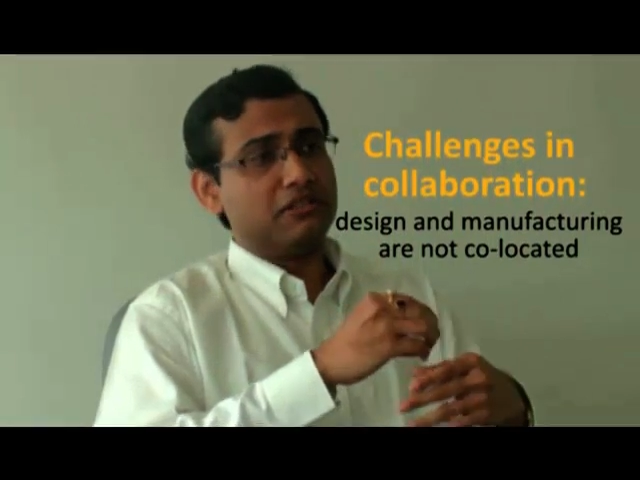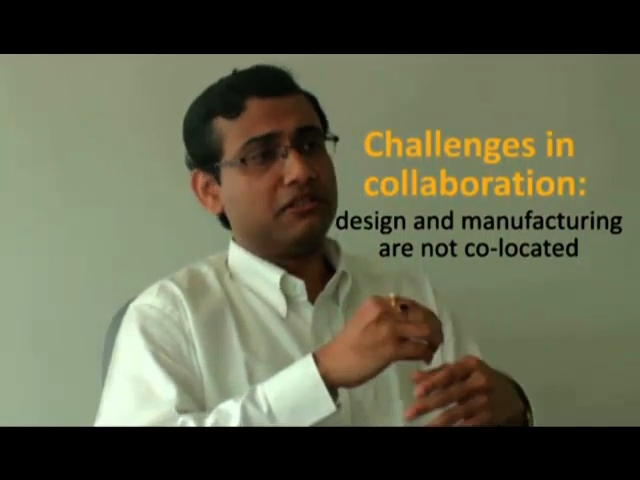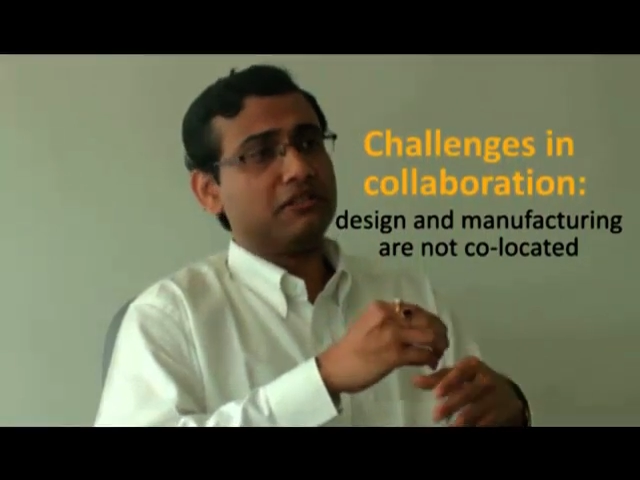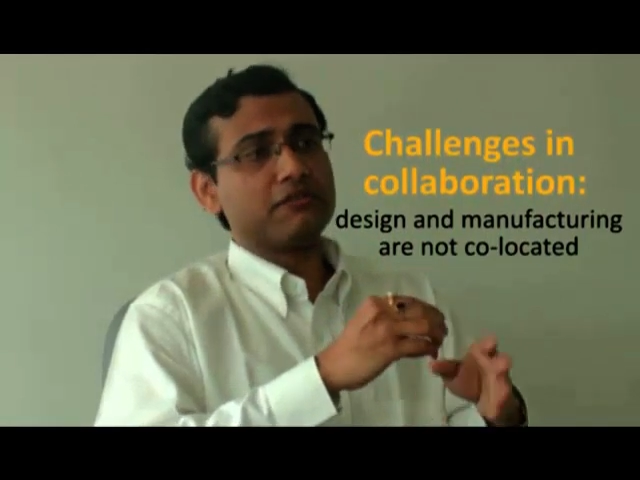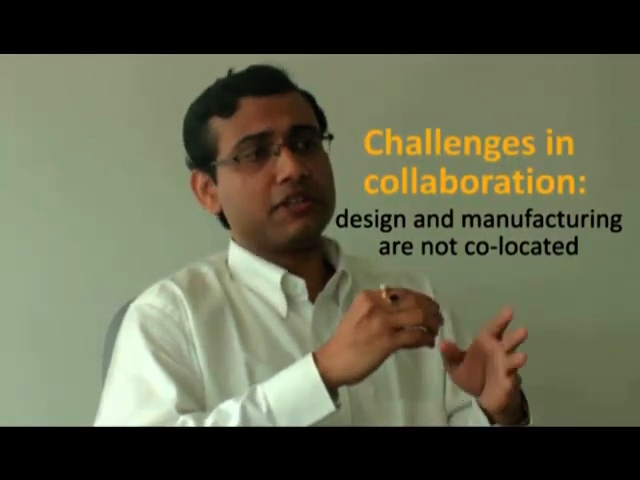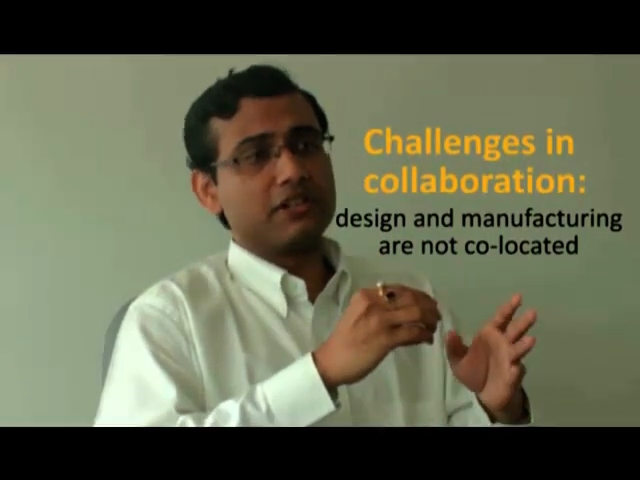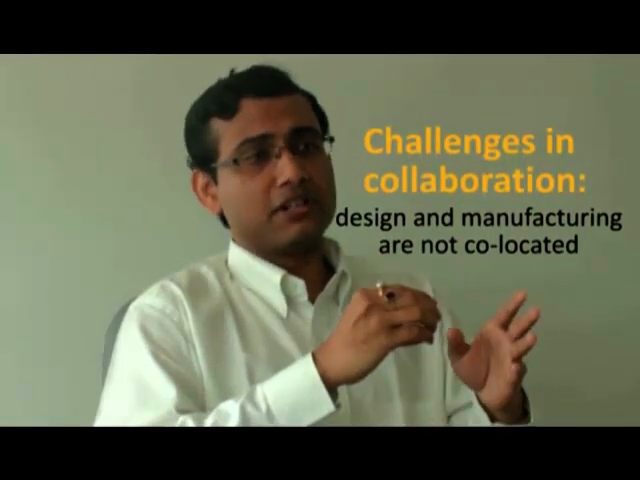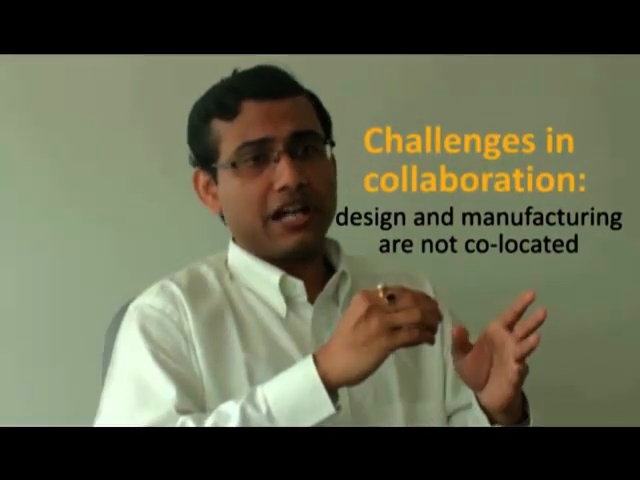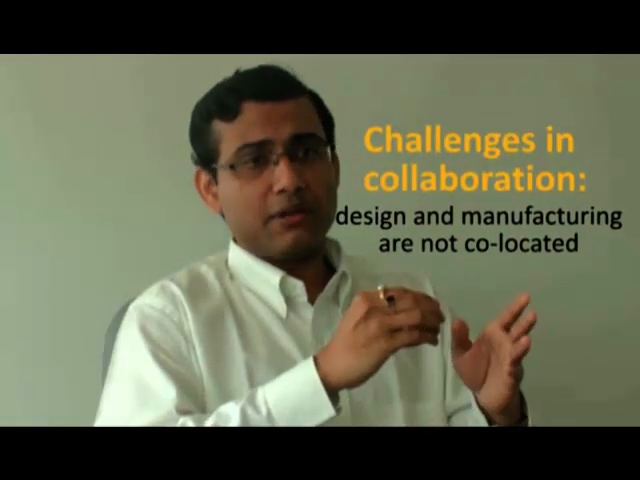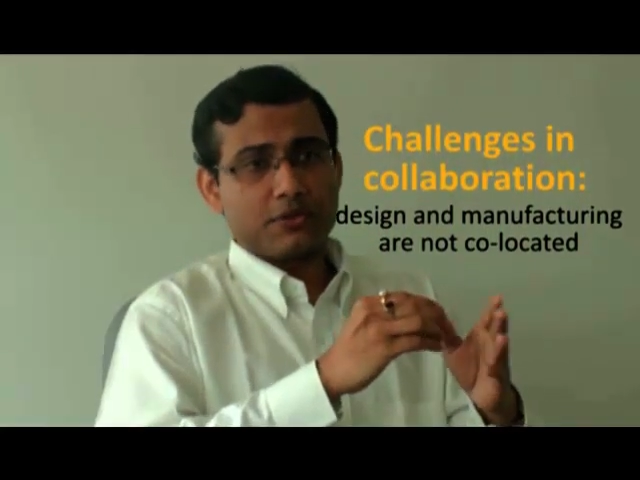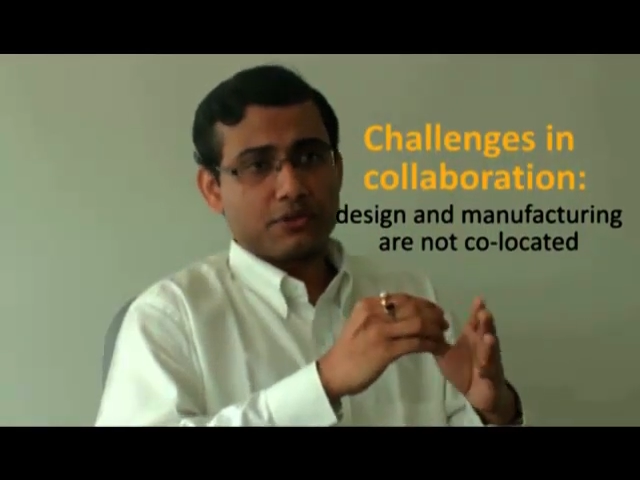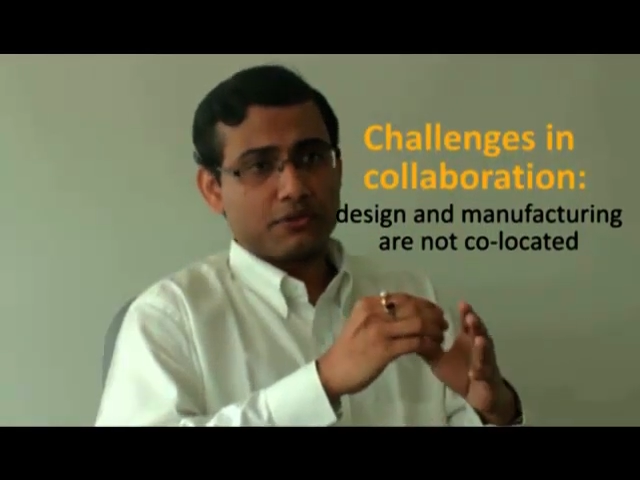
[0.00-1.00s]
different
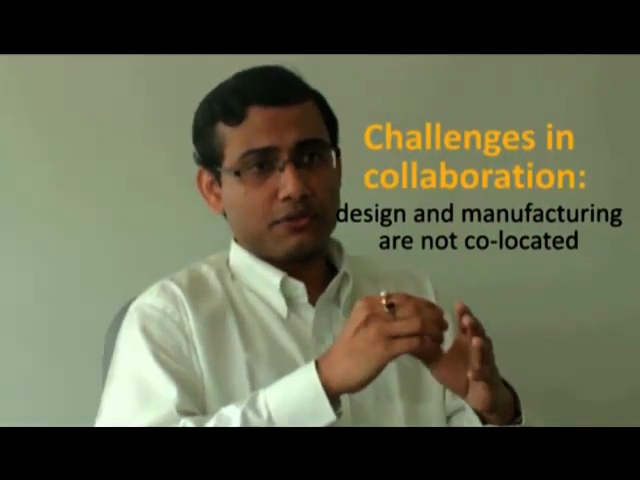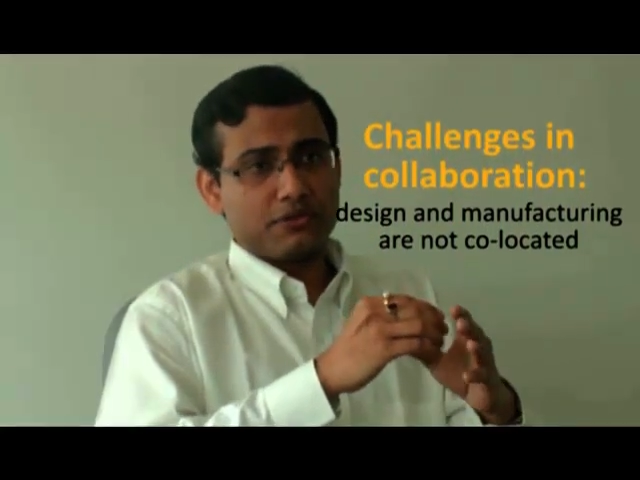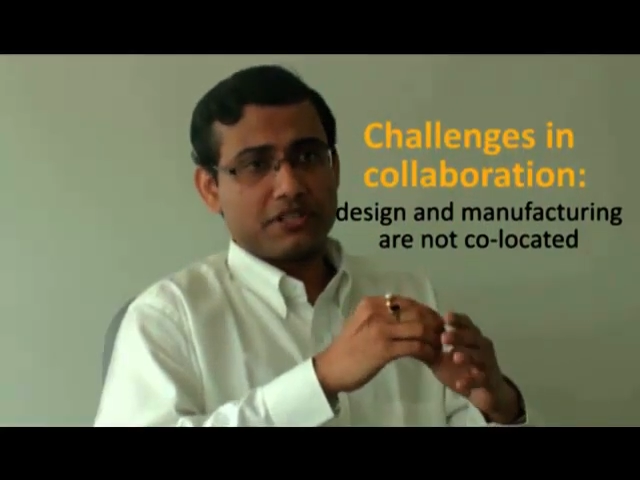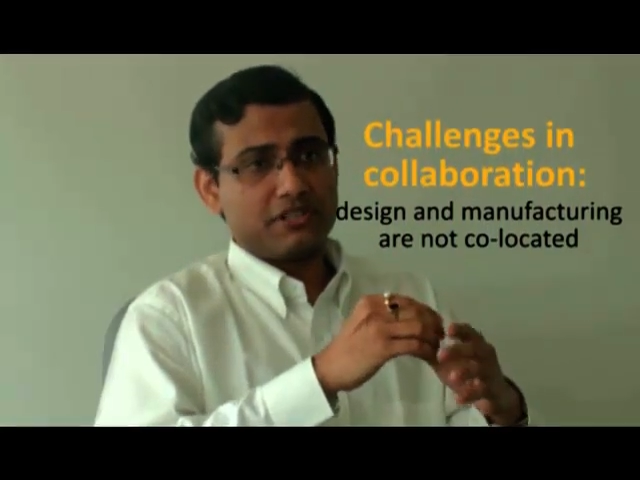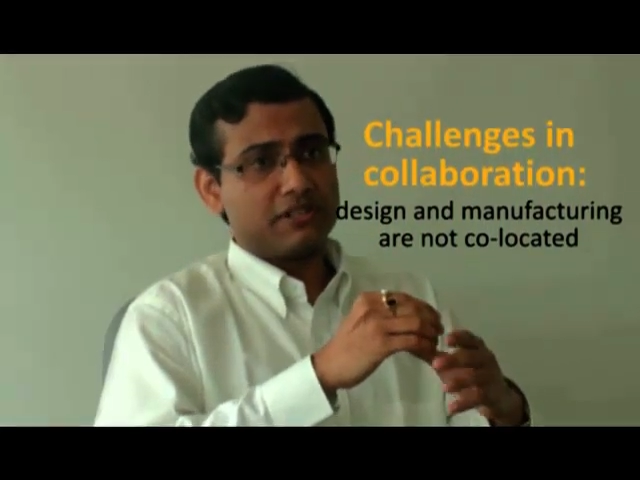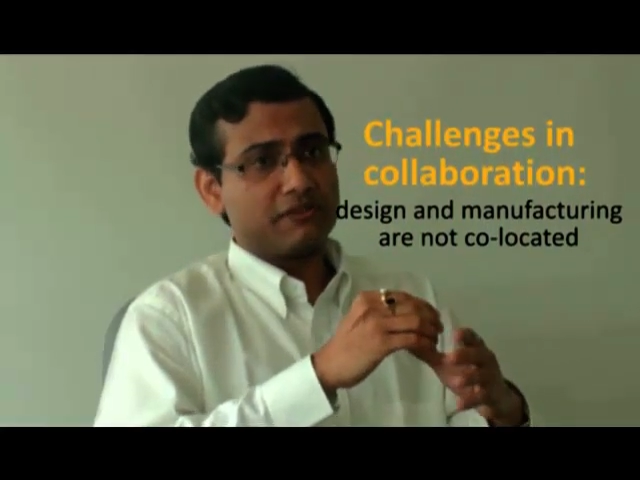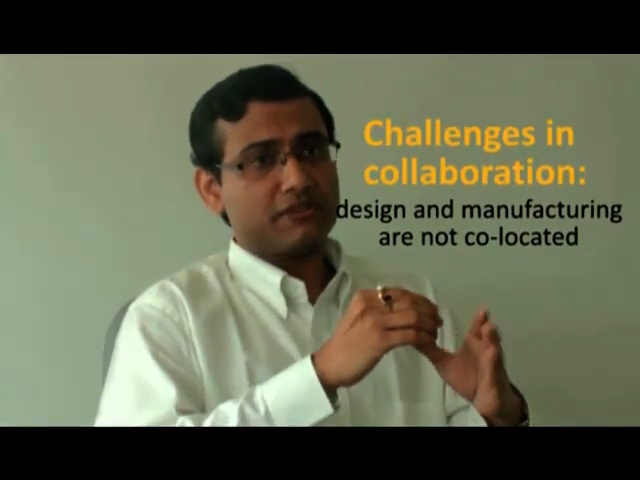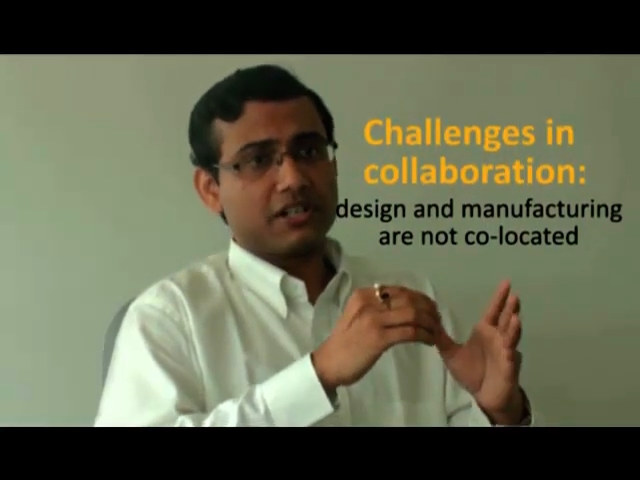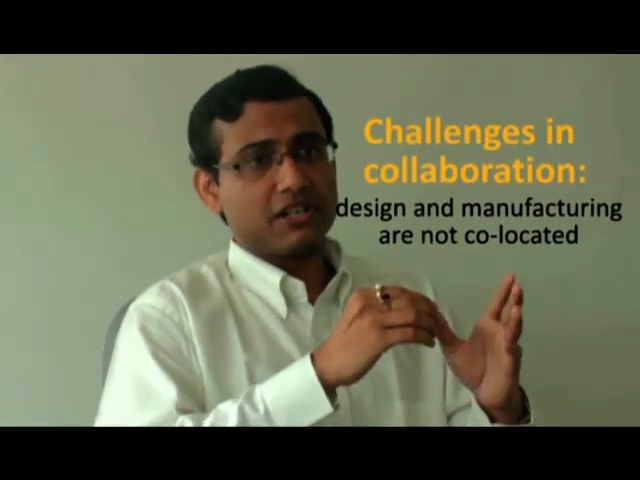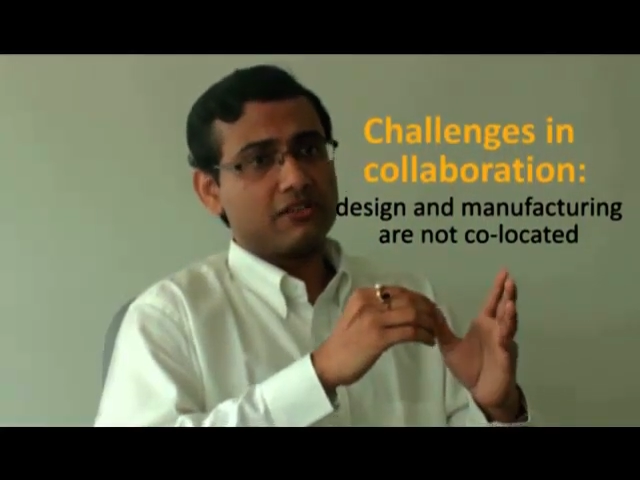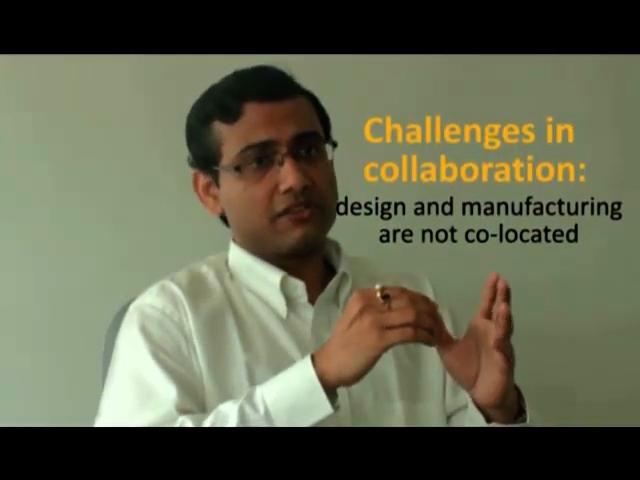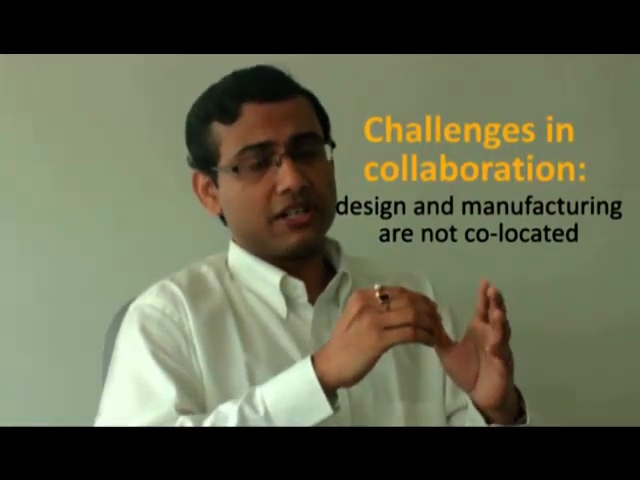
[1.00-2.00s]
time zones in different
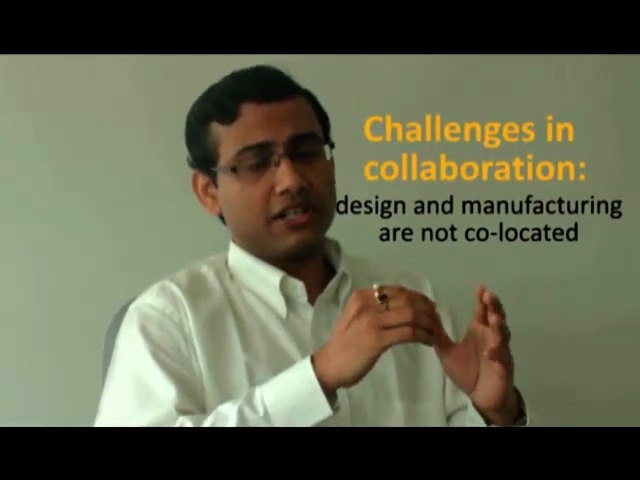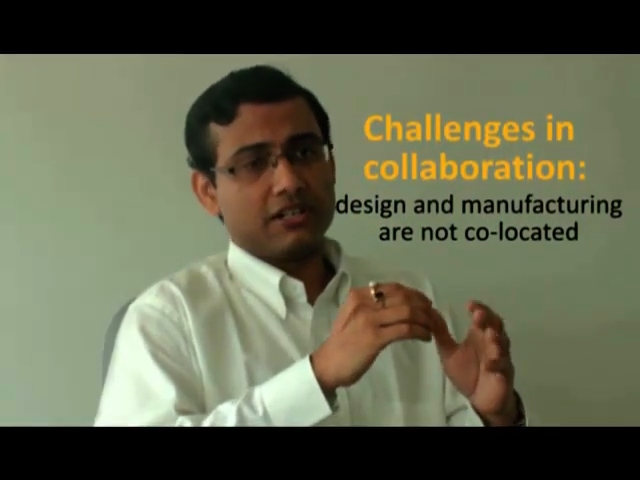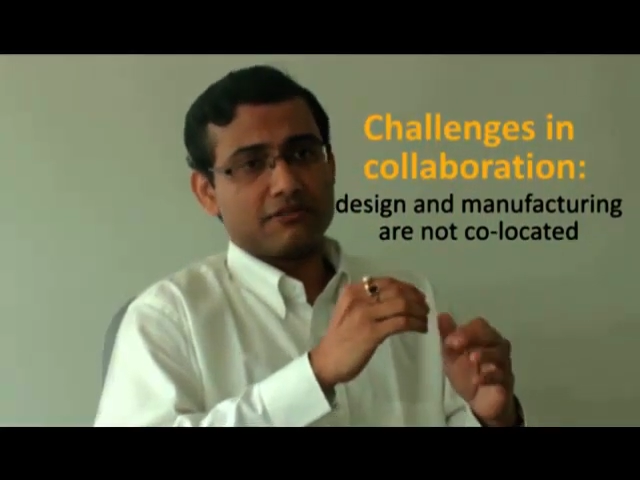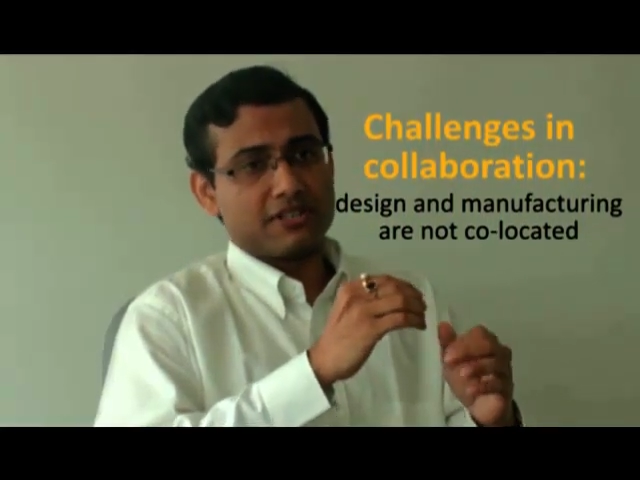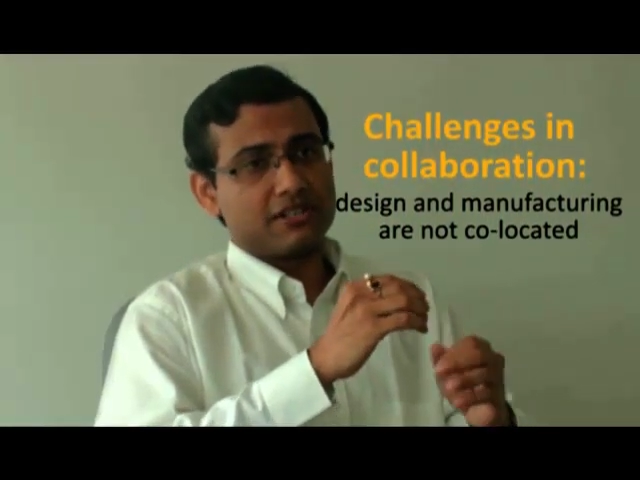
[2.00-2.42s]
countries